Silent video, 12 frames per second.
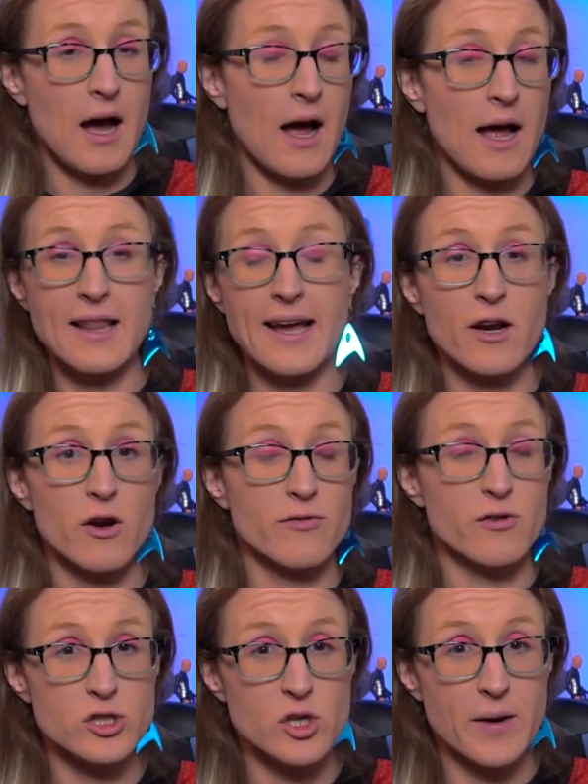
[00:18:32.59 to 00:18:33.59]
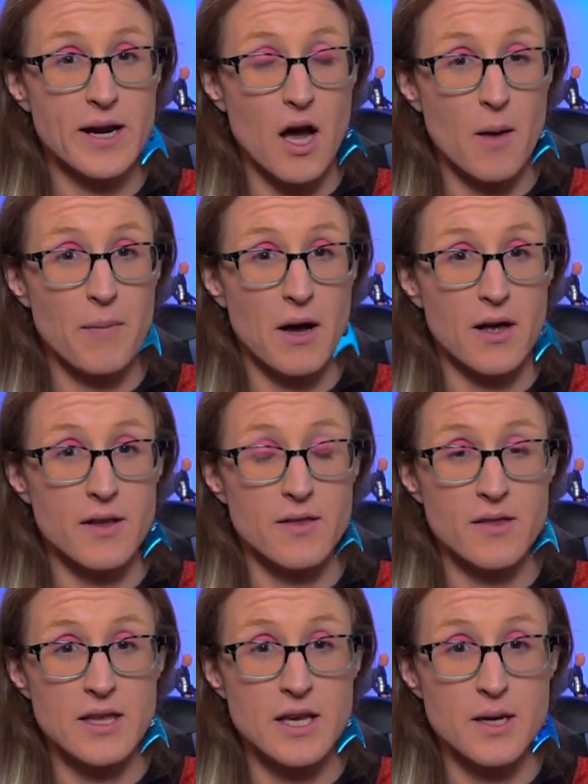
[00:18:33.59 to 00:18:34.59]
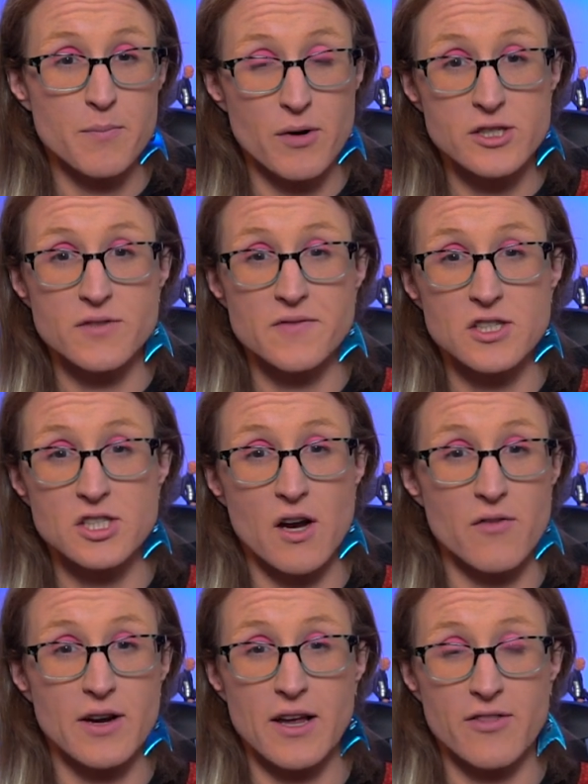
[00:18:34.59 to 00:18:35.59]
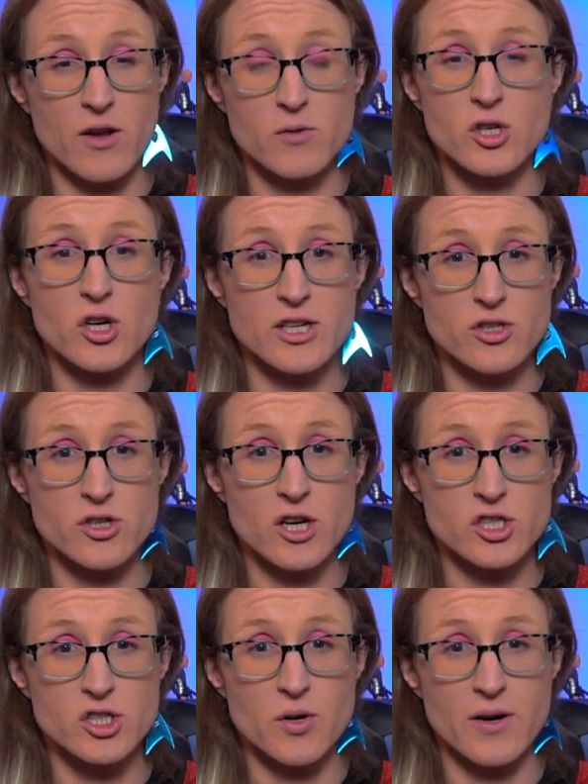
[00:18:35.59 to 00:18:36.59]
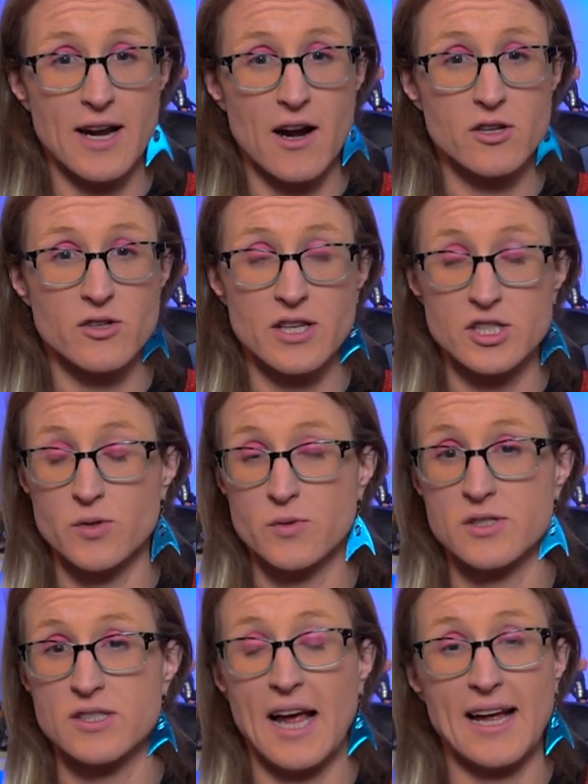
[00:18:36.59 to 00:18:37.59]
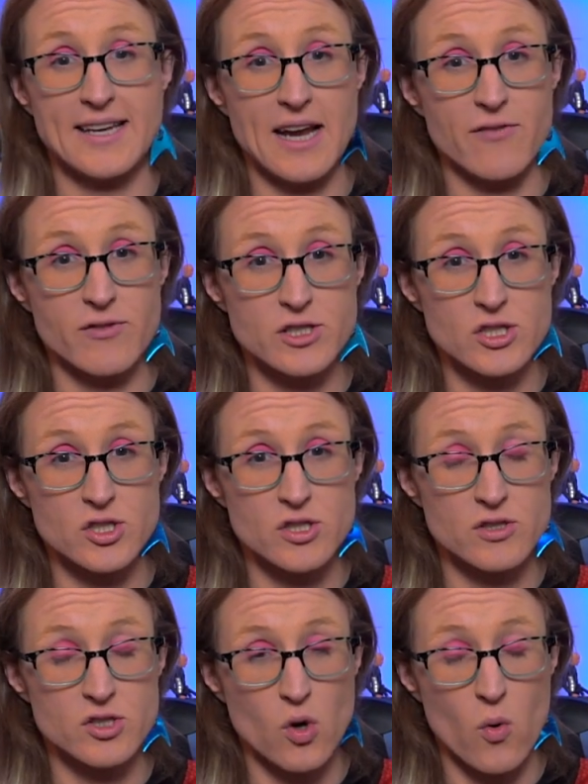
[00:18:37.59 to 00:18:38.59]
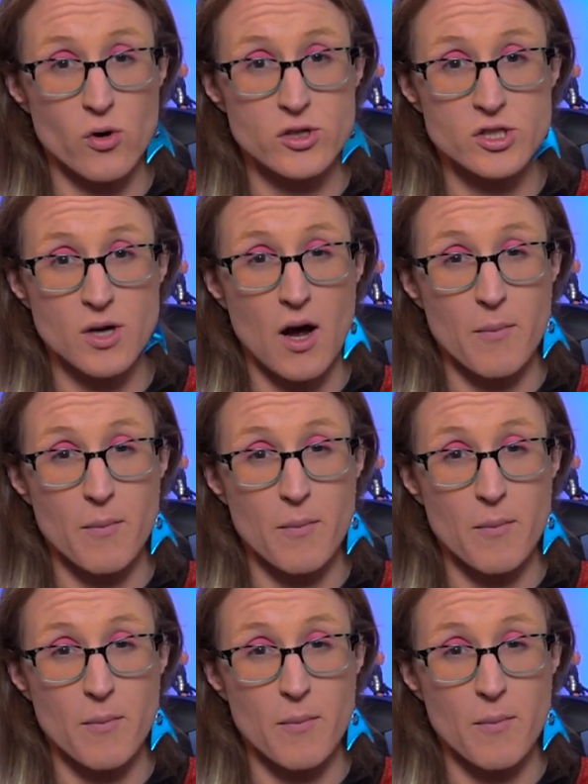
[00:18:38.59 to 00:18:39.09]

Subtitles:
I like her for showing up on the Bridge of Discovery. I thought it was a good introduction to her character, that she was had deference towards